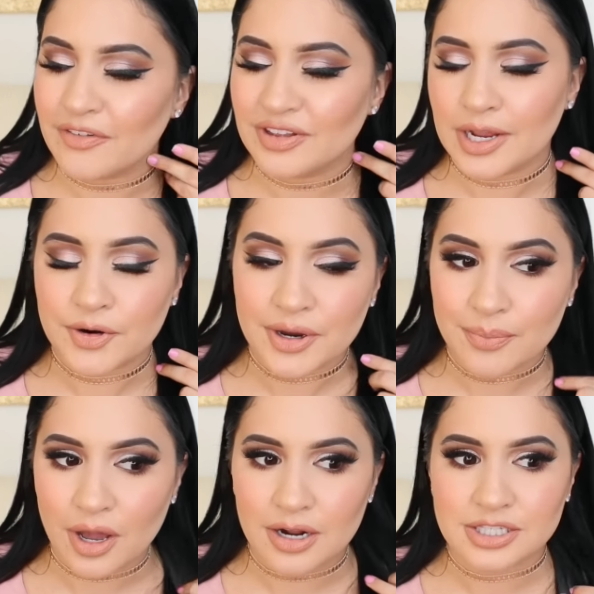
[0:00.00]
I feel like cream
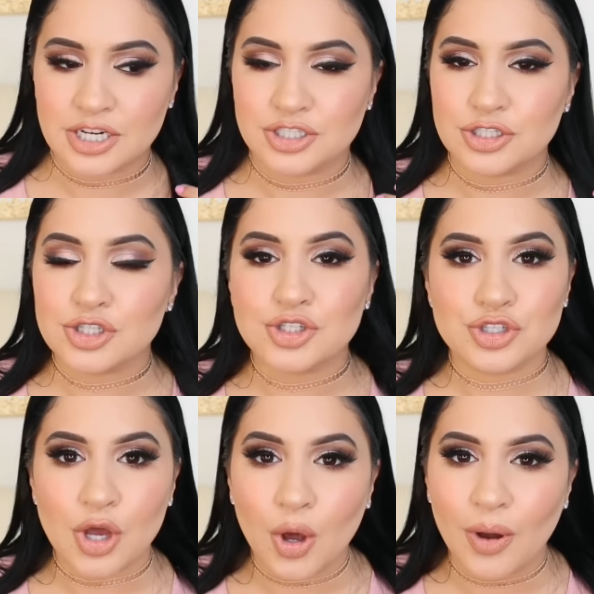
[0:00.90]
products are just
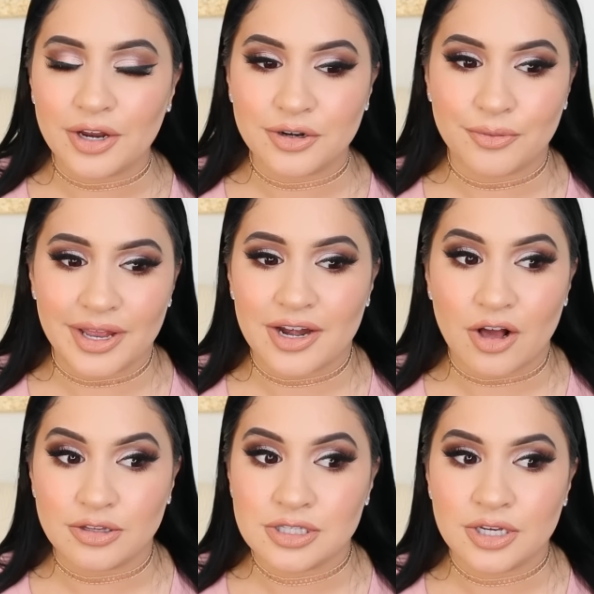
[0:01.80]
so underrated
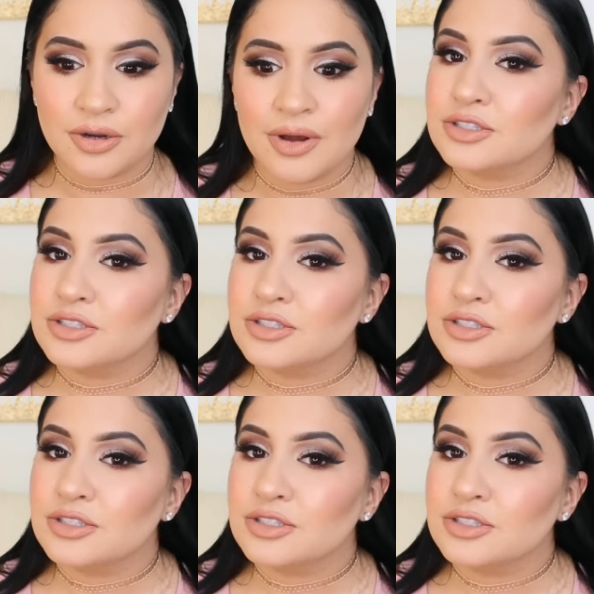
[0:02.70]
also.